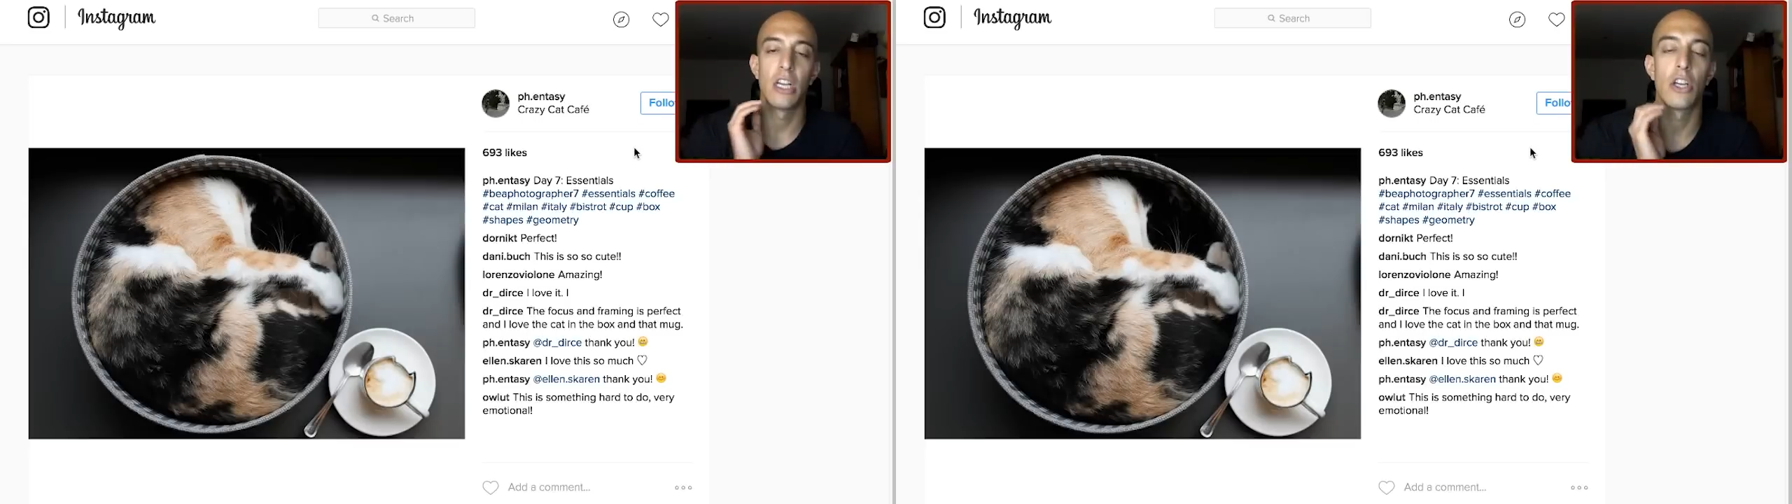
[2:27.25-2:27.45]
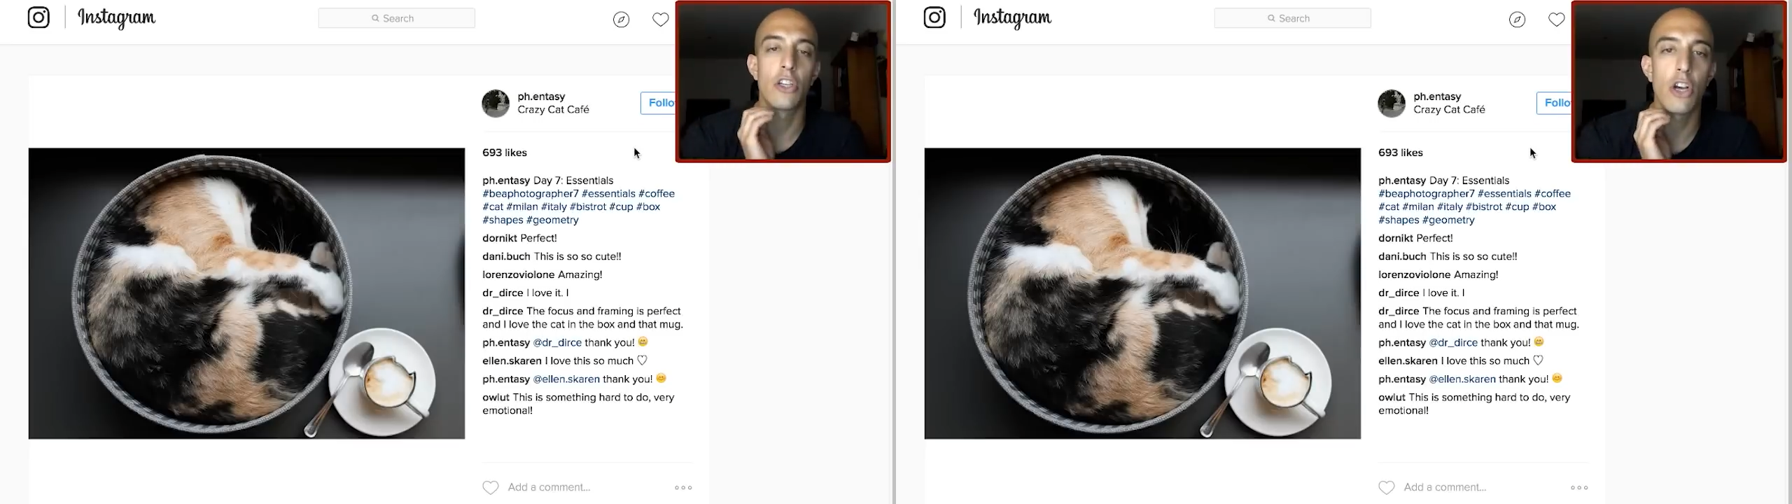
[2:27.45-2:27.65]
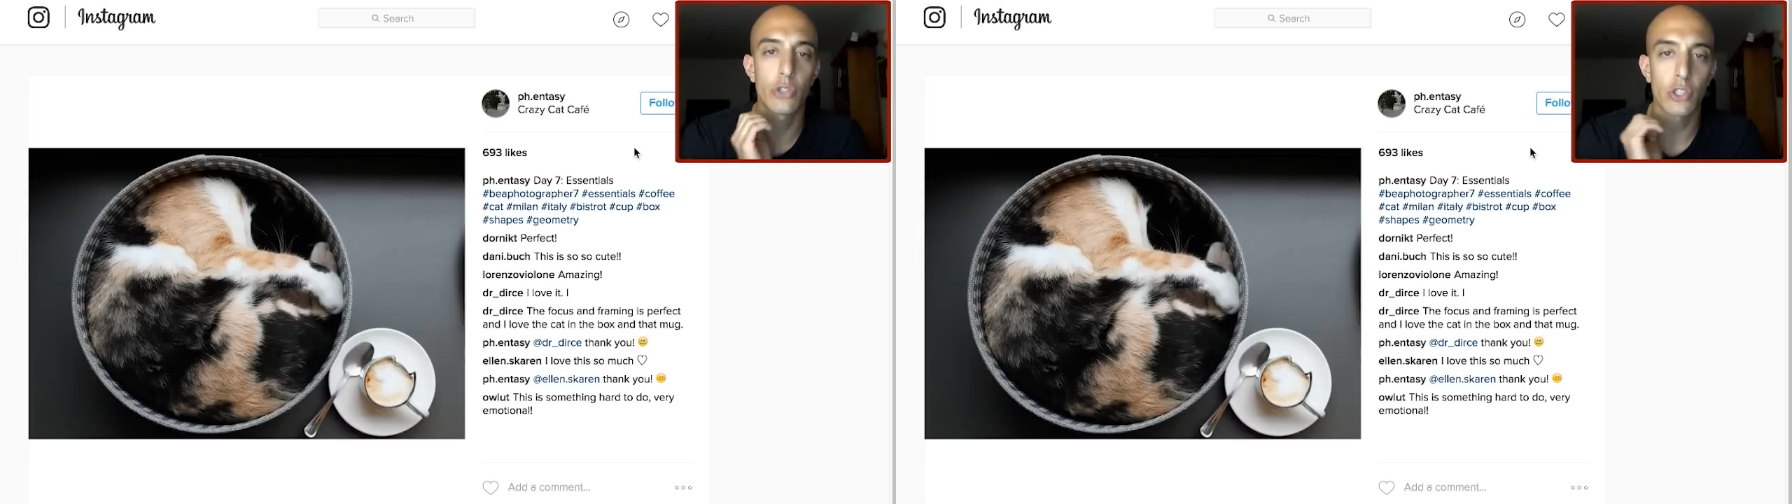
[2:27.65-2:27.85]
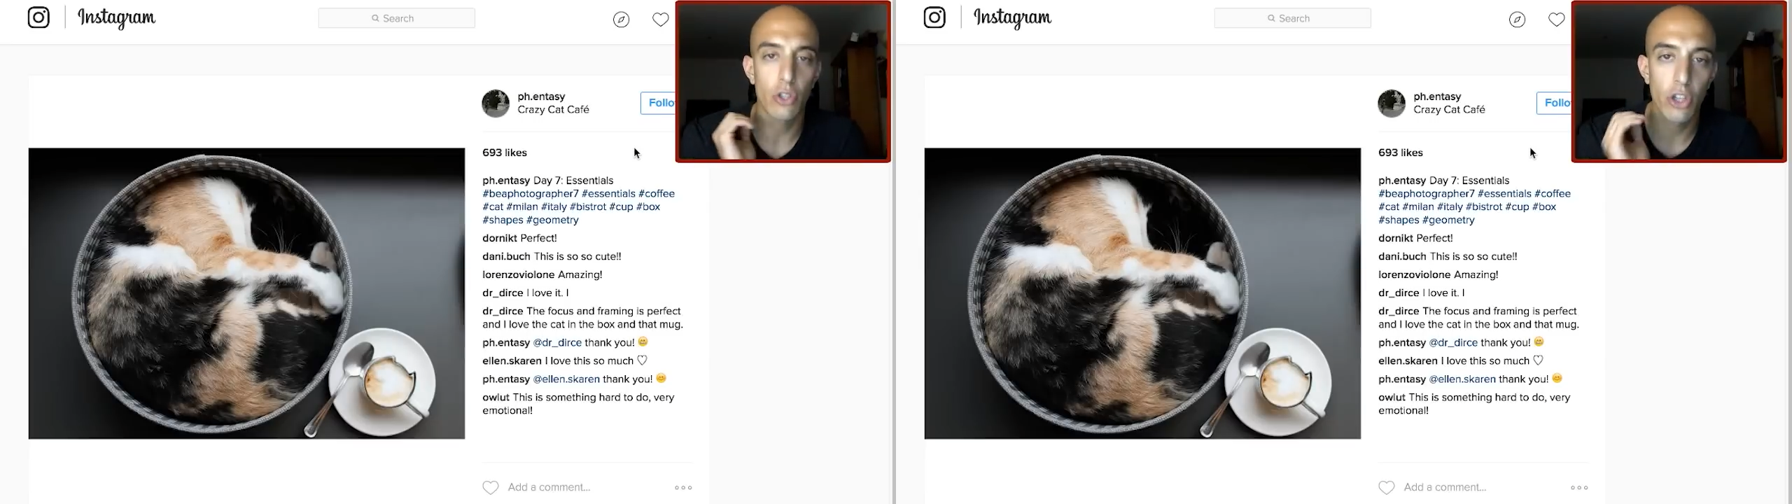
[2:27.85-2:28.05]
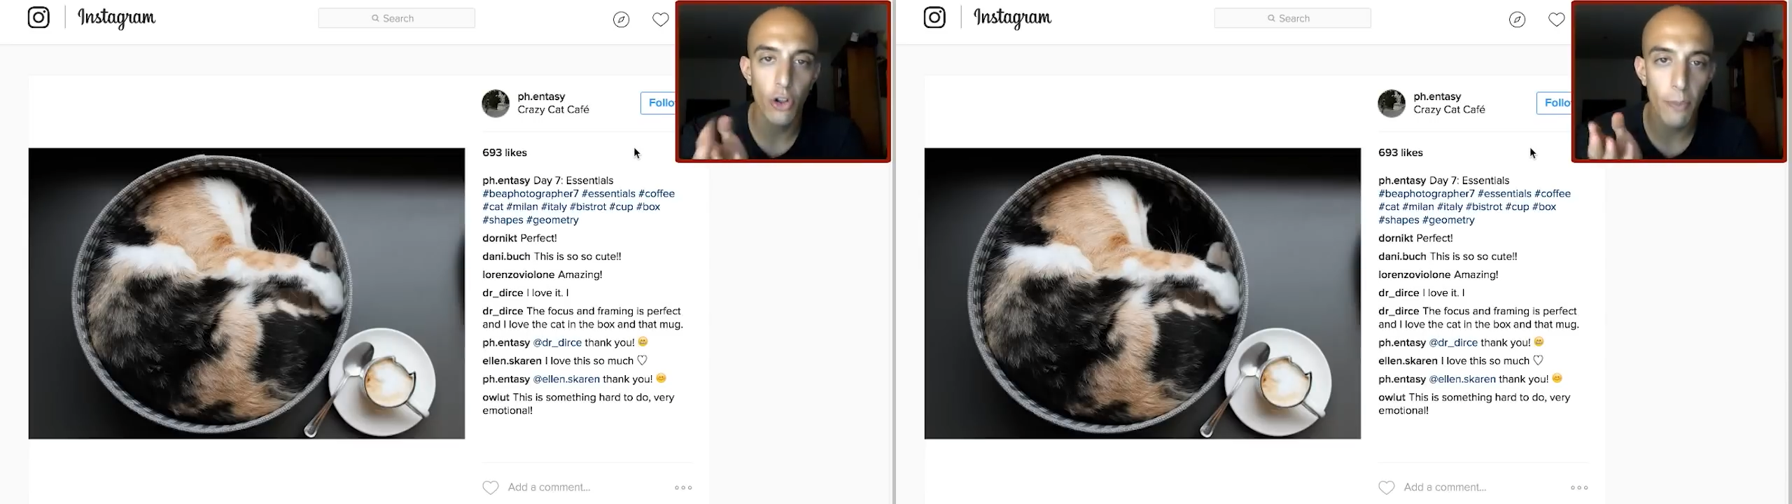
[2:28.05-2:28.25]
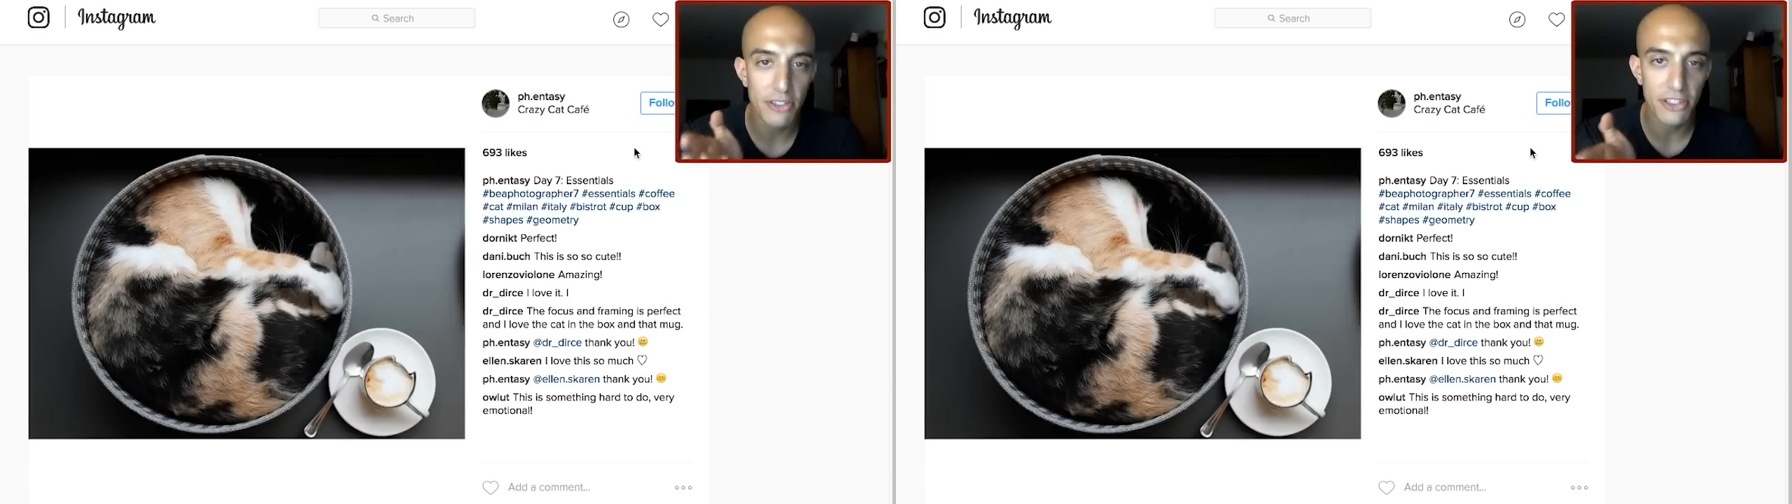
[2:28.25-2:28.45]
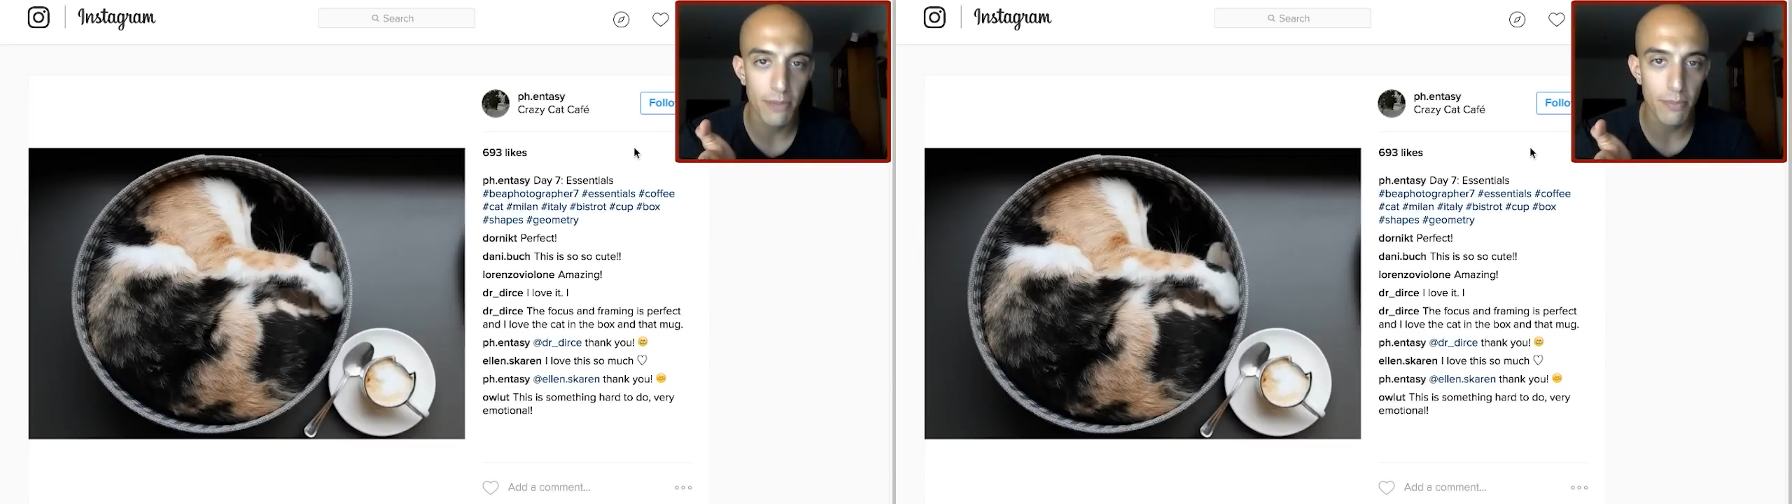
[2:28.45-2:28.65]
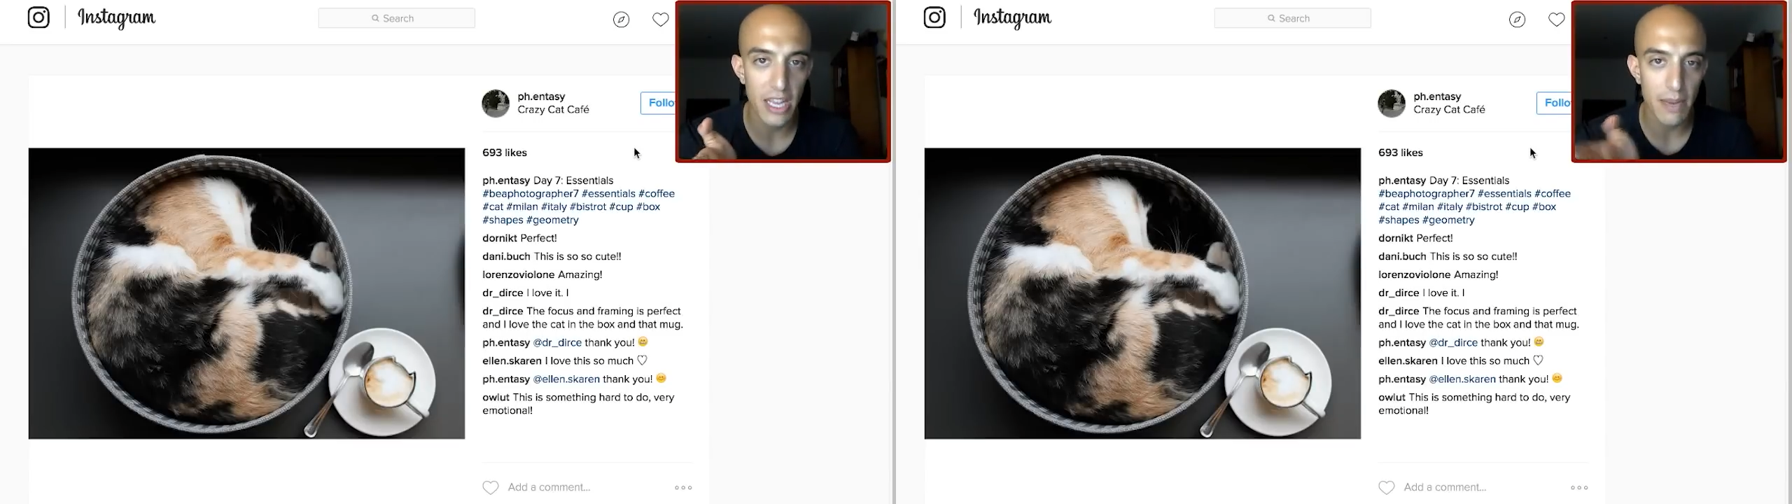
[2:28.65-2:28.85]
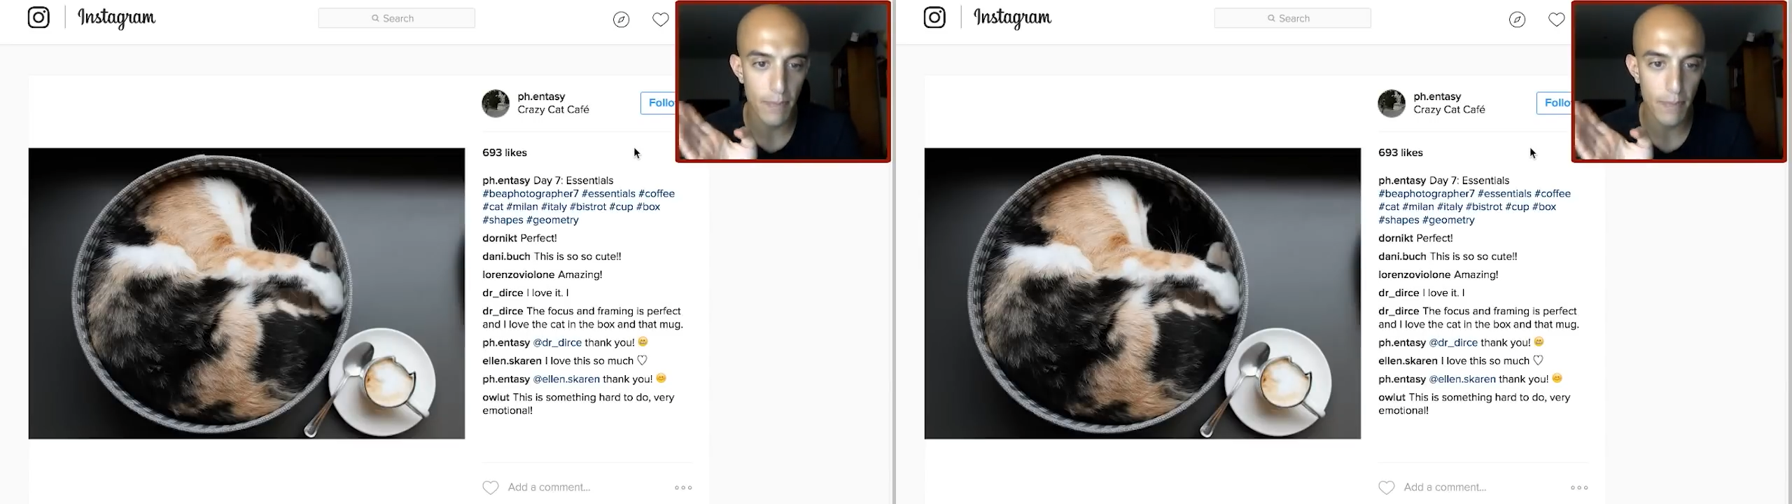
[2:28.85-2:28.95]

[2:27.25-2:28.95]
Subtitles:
know so little about something,